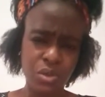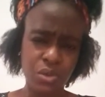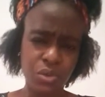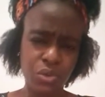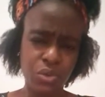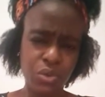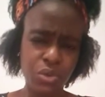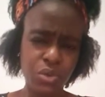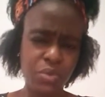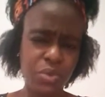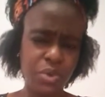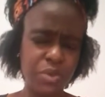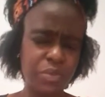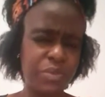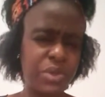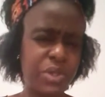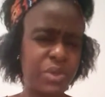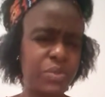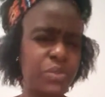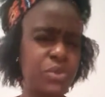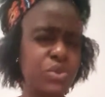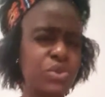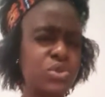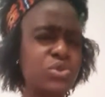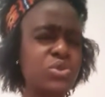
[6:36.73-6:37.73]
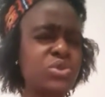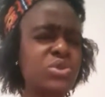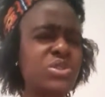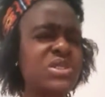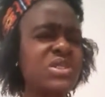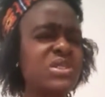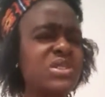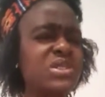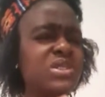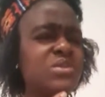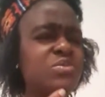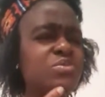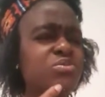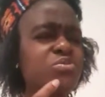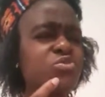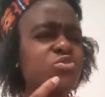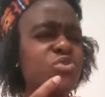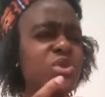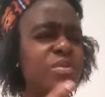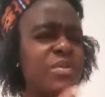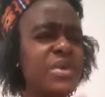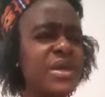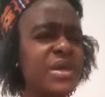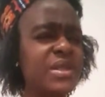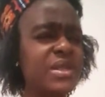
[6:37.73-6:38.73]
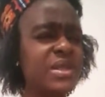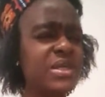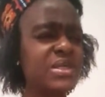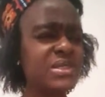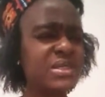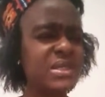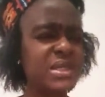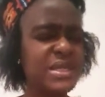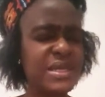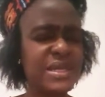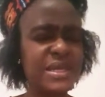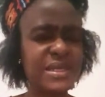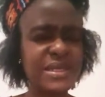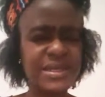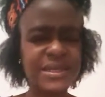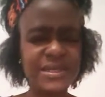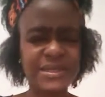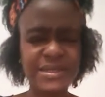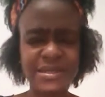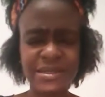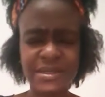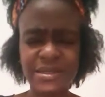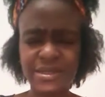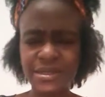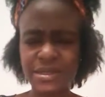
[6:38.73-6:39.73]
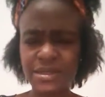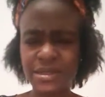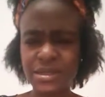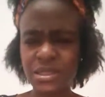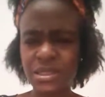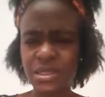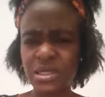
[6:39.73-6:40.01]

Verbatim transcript: group of people. So these women, these ladies,